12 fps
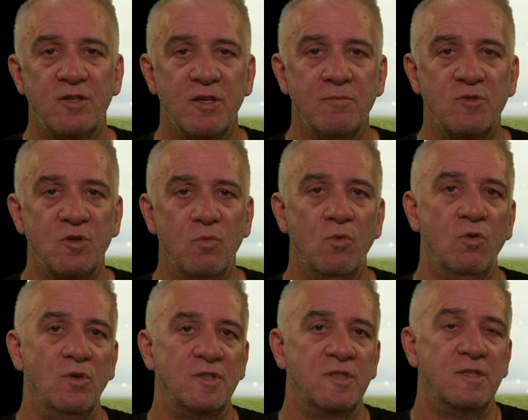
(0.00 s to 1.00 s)
them
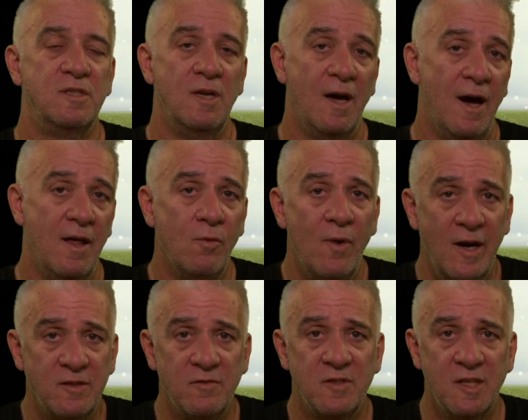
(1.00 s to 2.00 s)
towards other
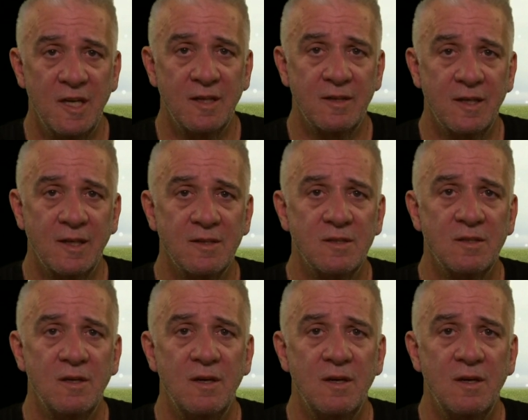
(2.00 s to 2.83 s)
ways of seeing things.